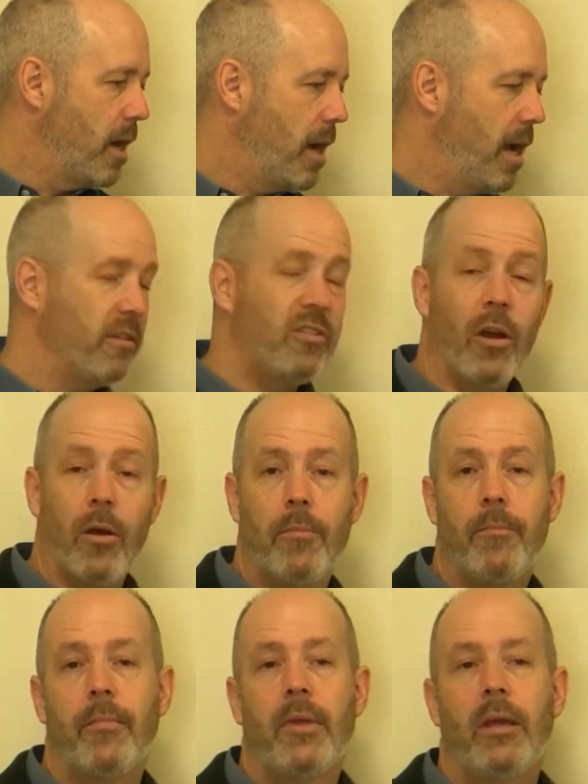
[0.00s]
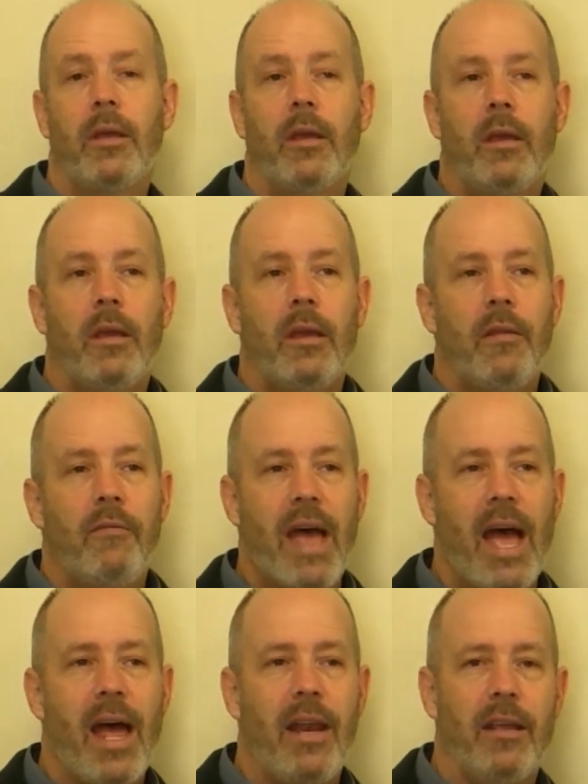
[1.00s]
Uh, so,
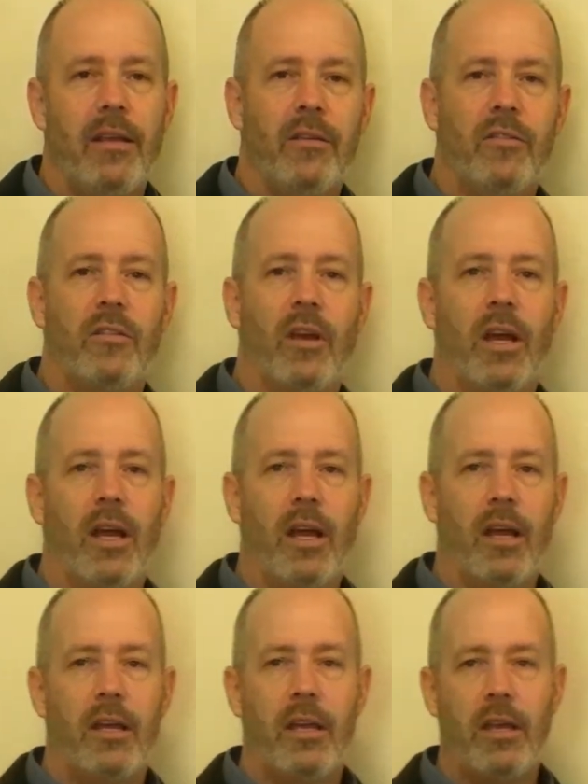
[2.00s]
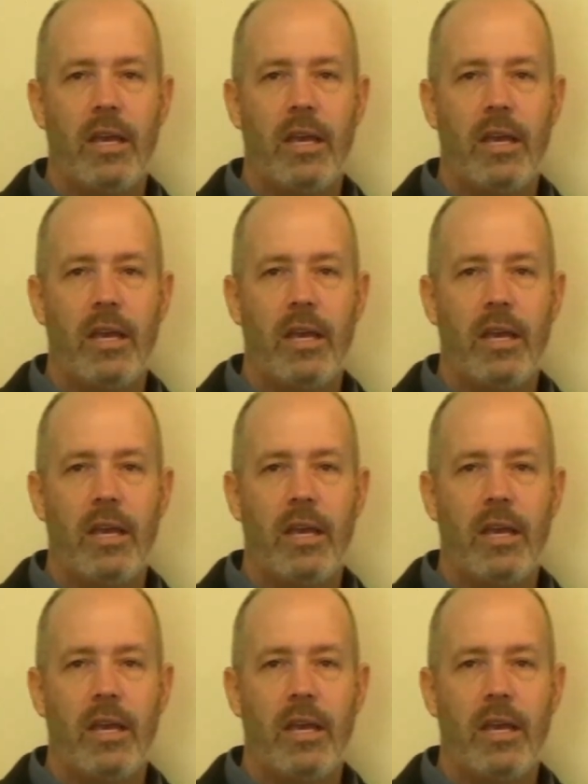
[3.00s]
that is uh,